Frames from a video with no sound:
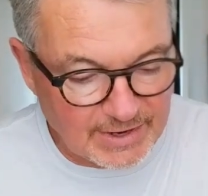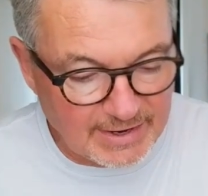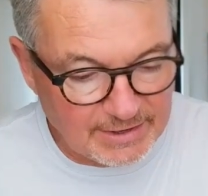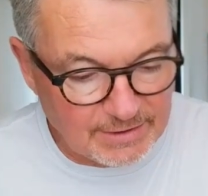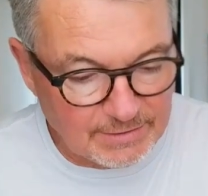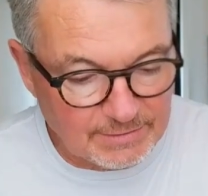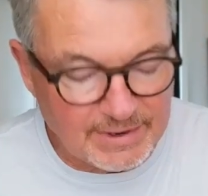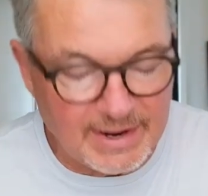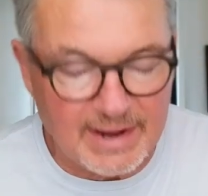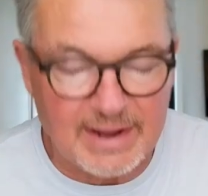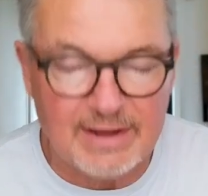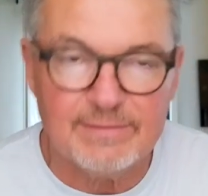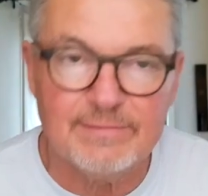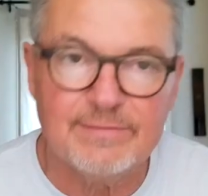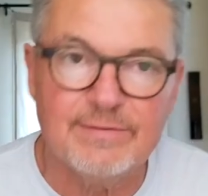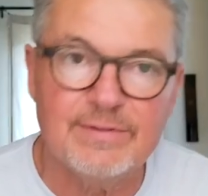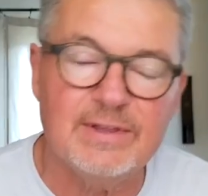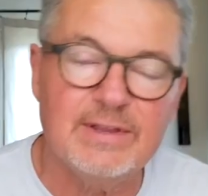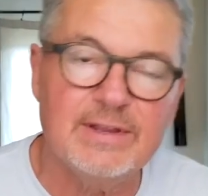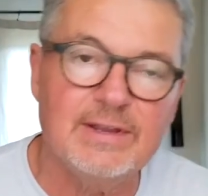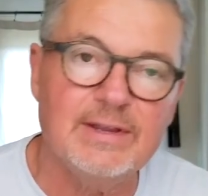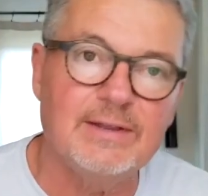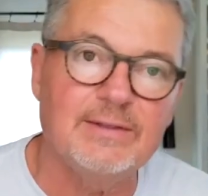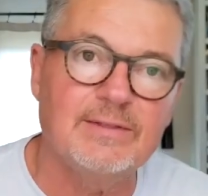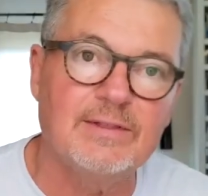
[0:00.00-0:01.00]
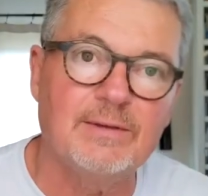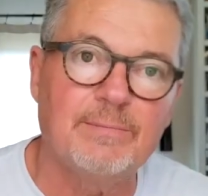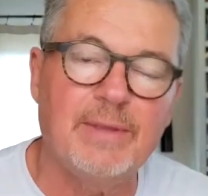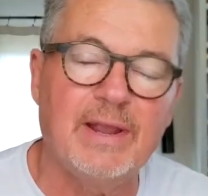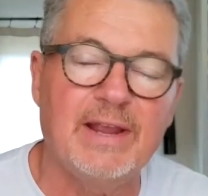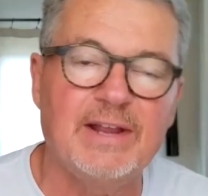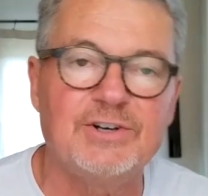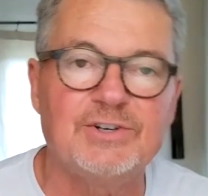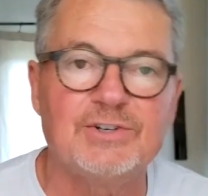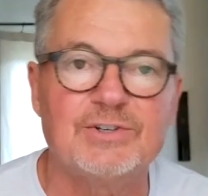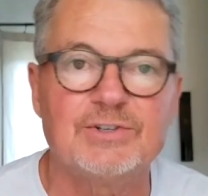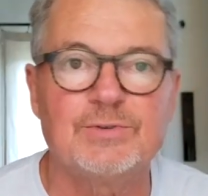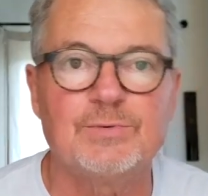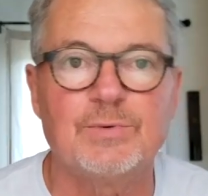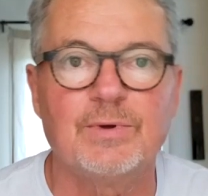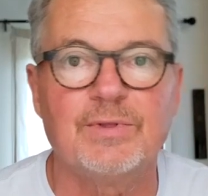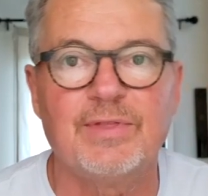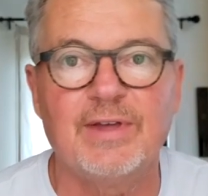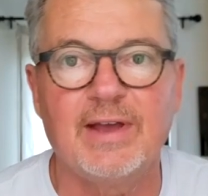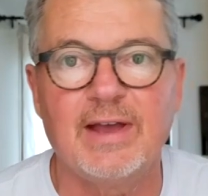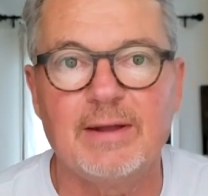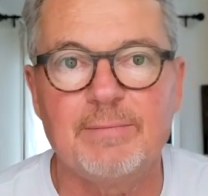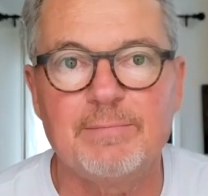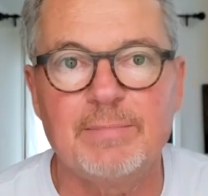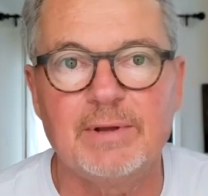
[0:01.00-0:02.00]
I don't have the pages with
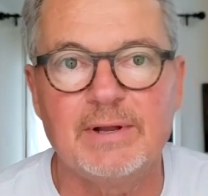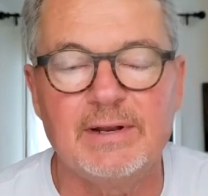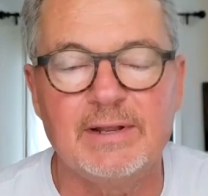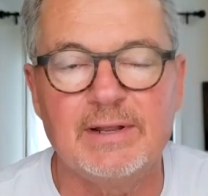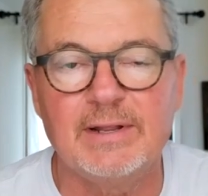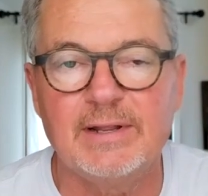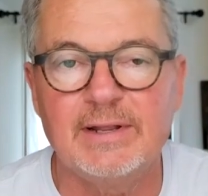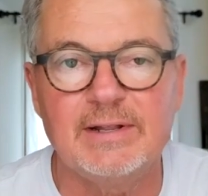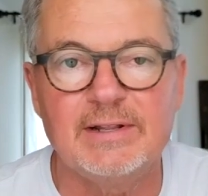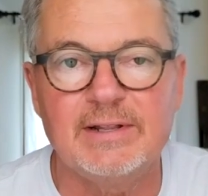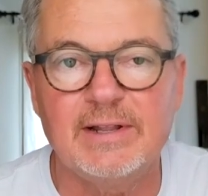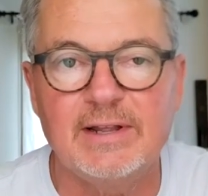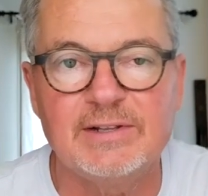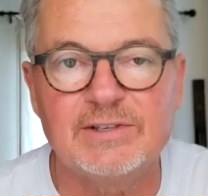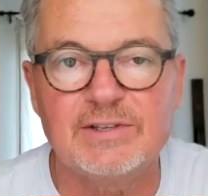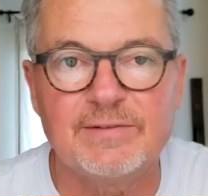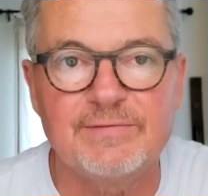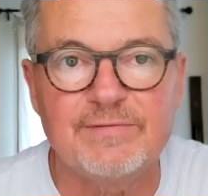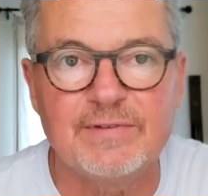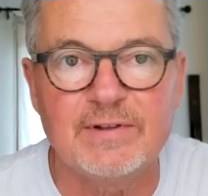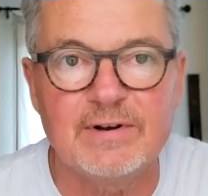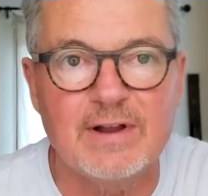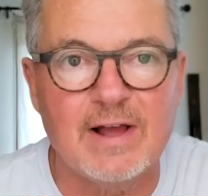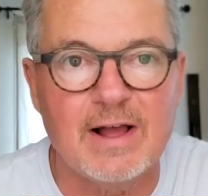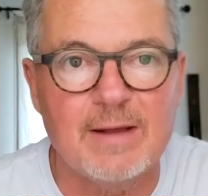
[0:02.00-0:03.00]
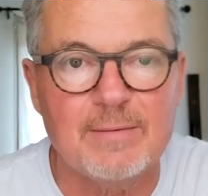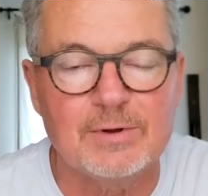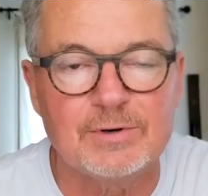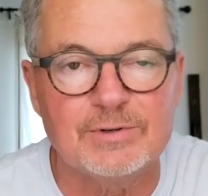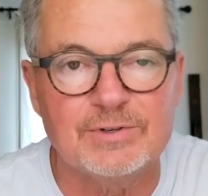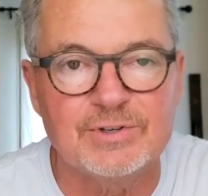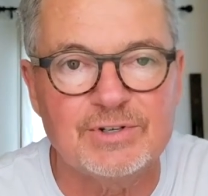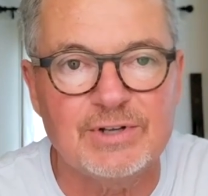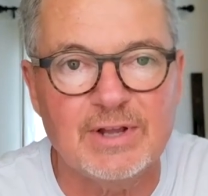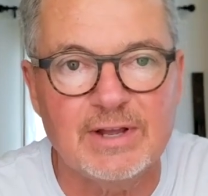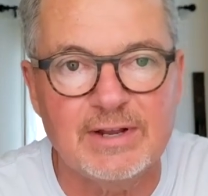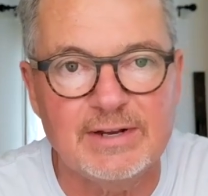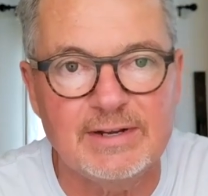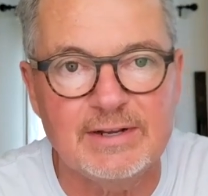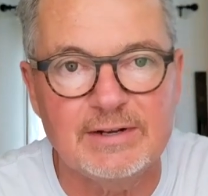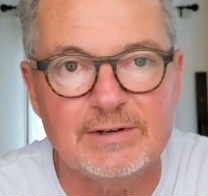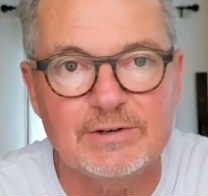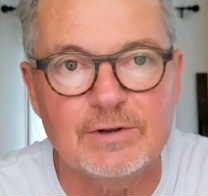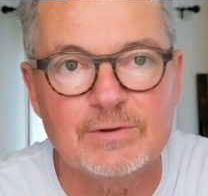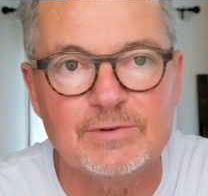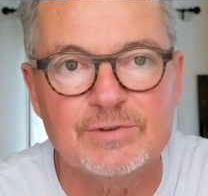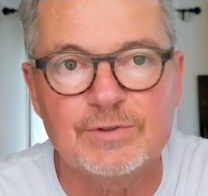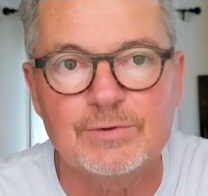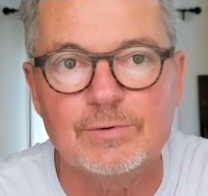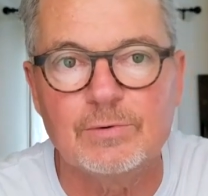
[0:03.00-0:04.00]
that, but it's a phenomenal study. It
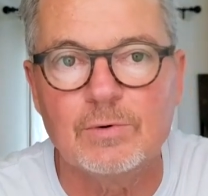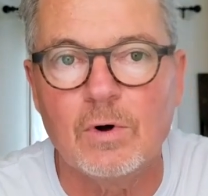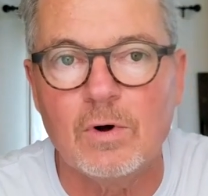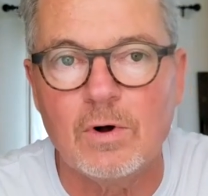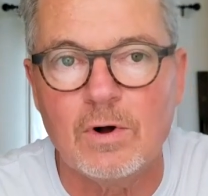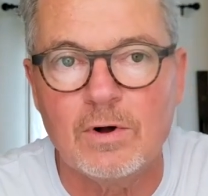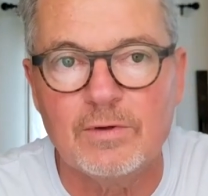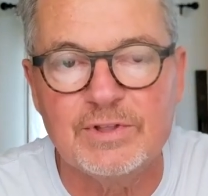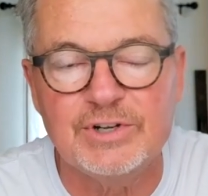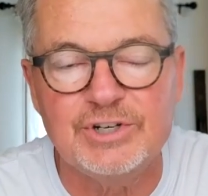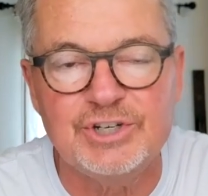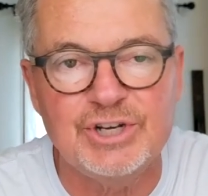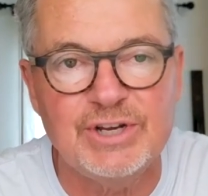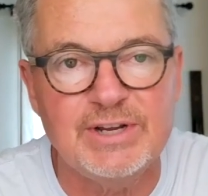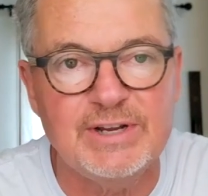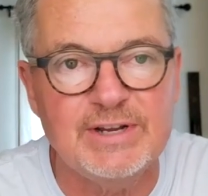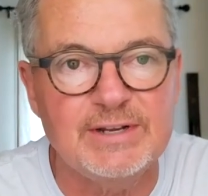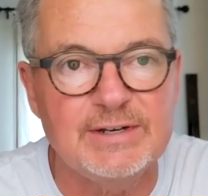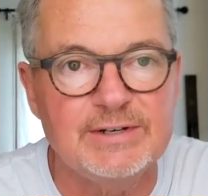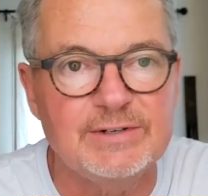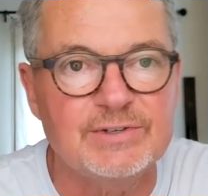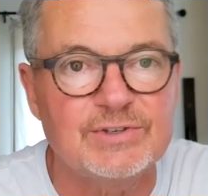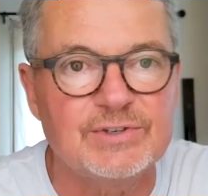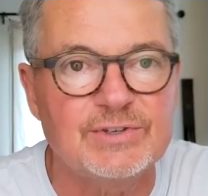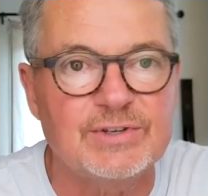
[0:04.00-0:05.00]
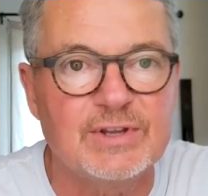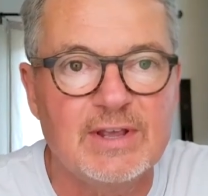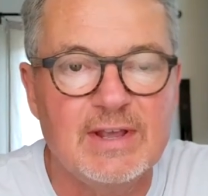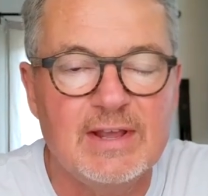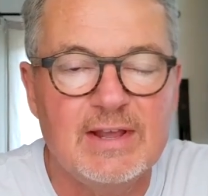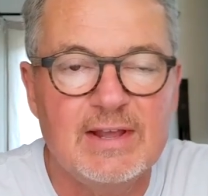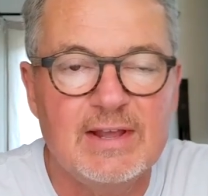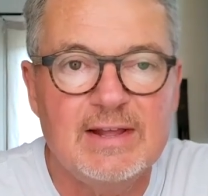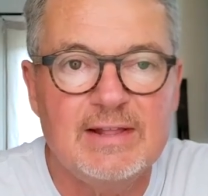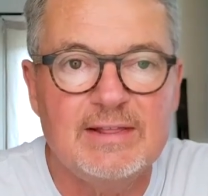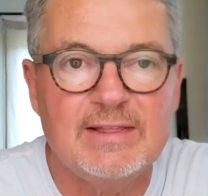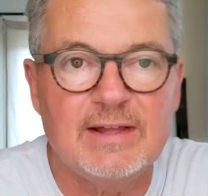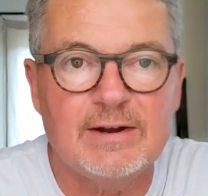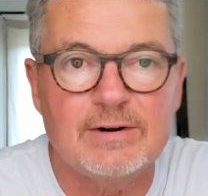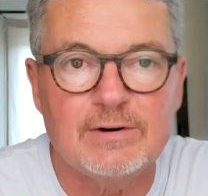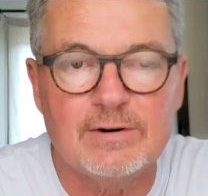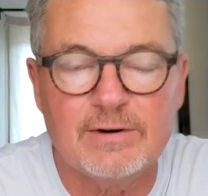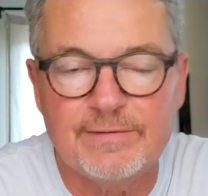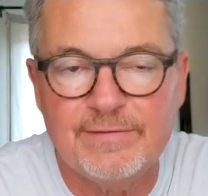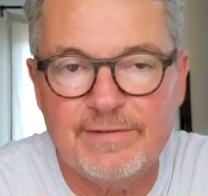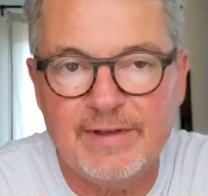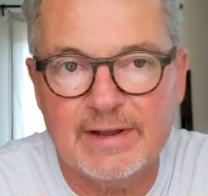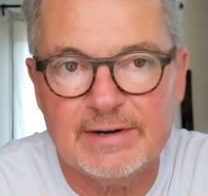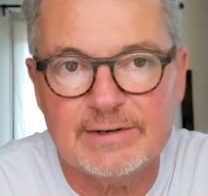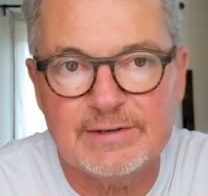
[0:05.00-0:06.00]
goes through all the genes that are
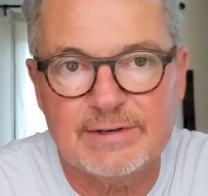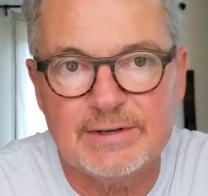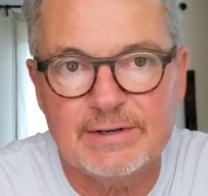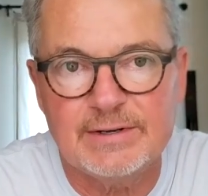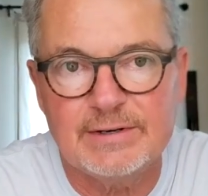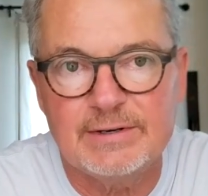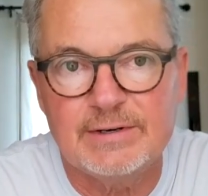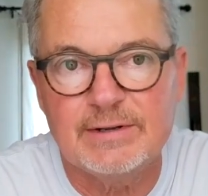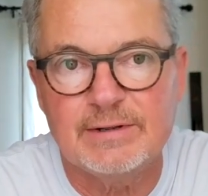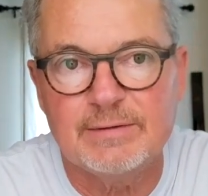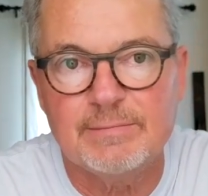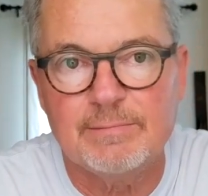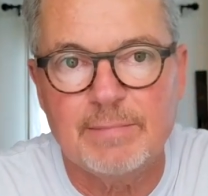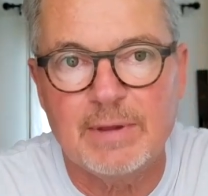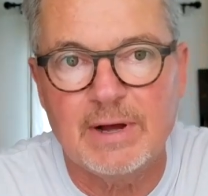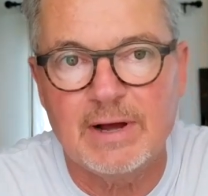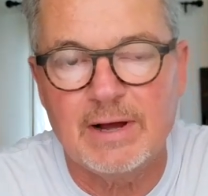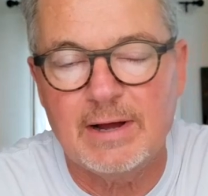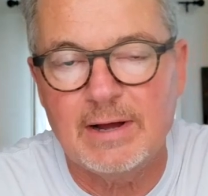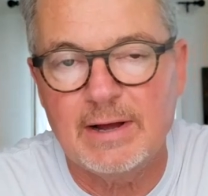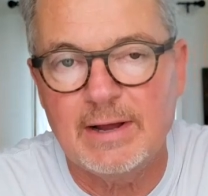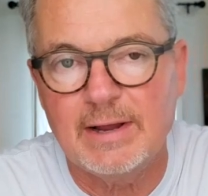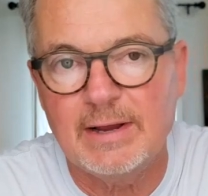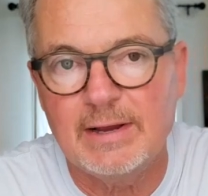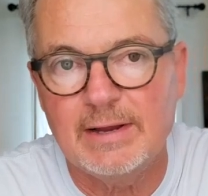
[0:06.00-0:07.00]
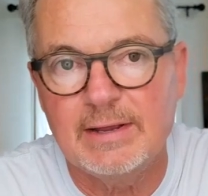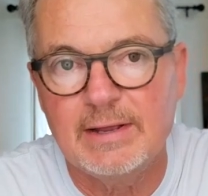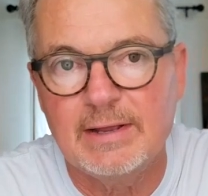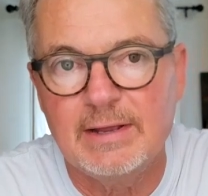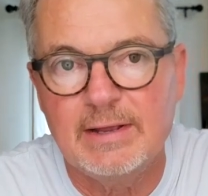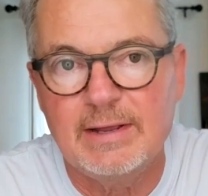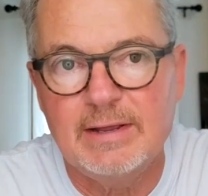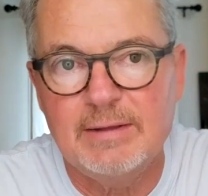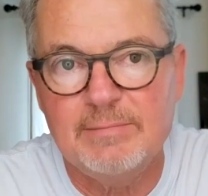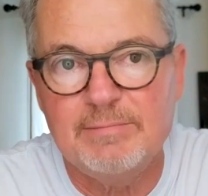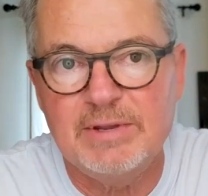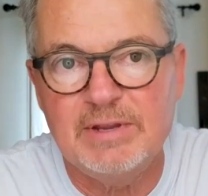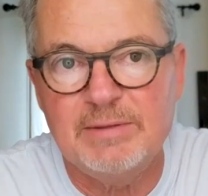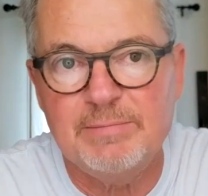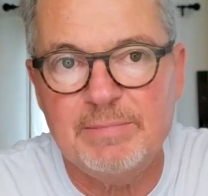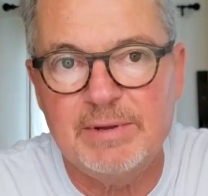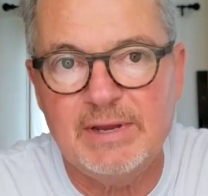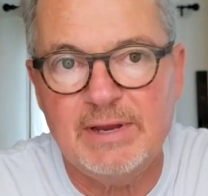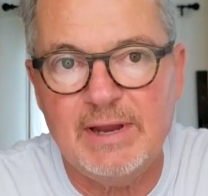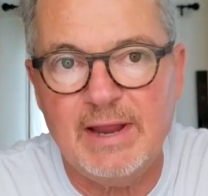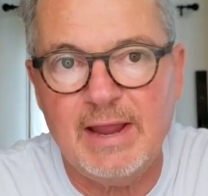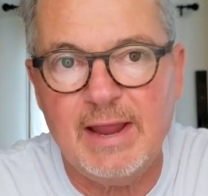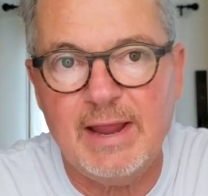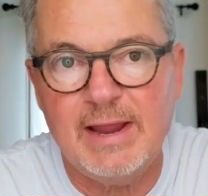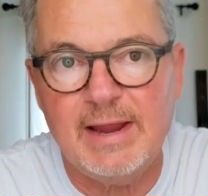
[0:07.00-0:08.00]
affected by
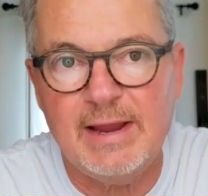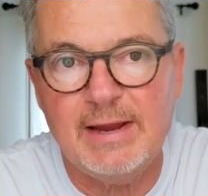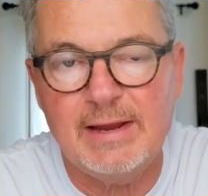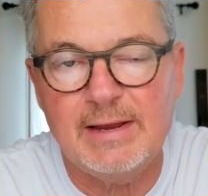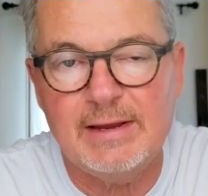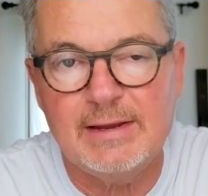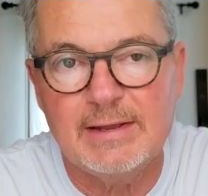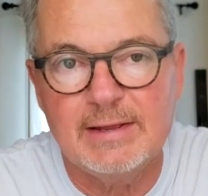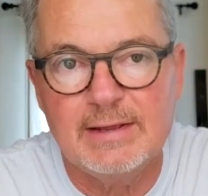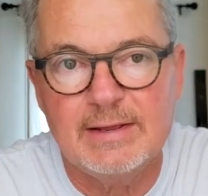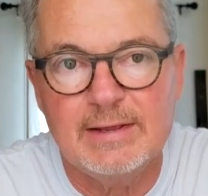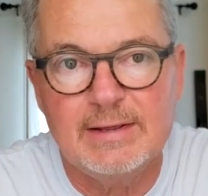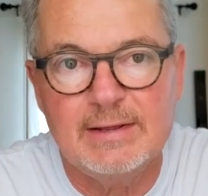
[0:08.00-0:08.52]
BPA.